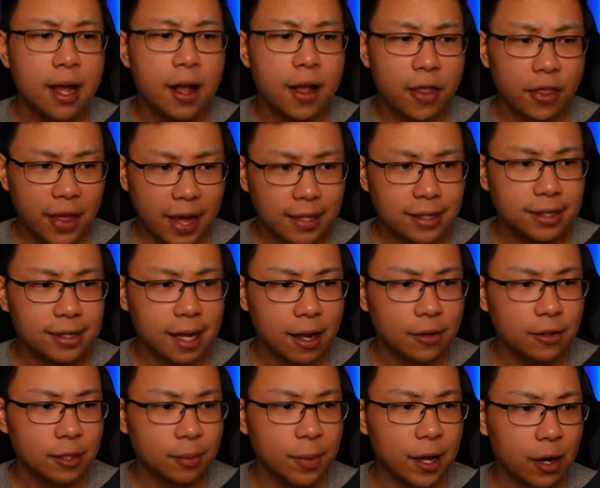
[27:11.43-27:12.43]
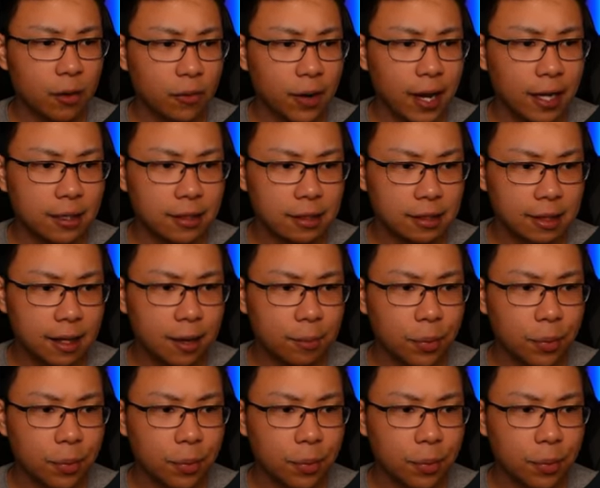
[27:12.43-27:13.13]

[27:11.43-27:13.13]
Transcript: That sounds about right. Sli-